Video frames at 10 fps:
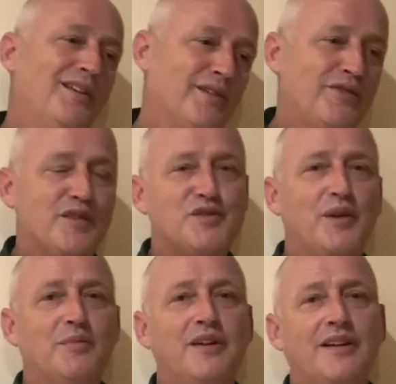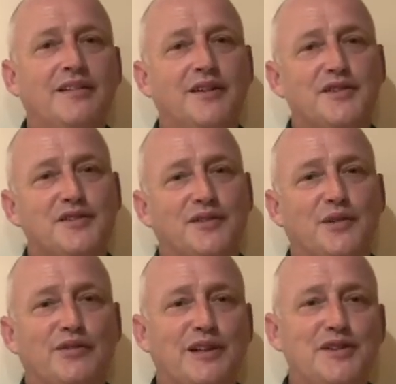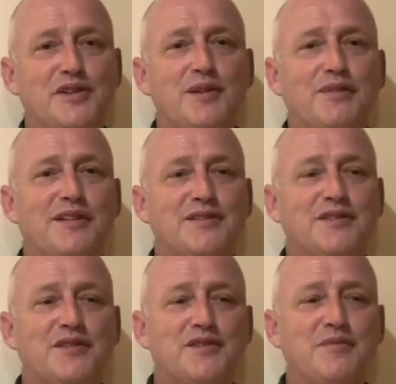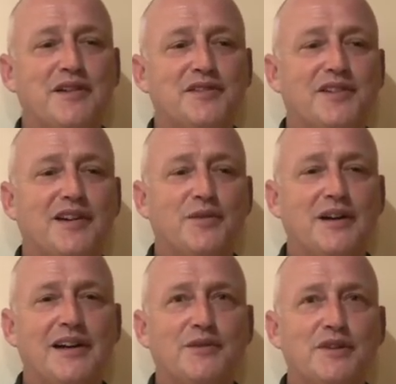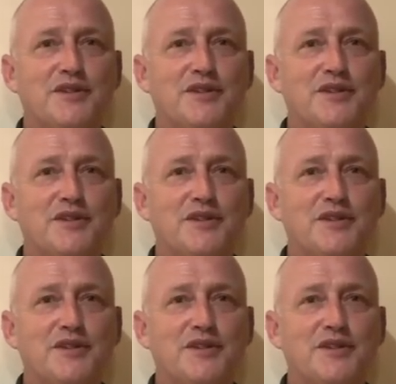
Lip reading: The first one being that it's awfully cheap. It doesn't cost much to go to a hardware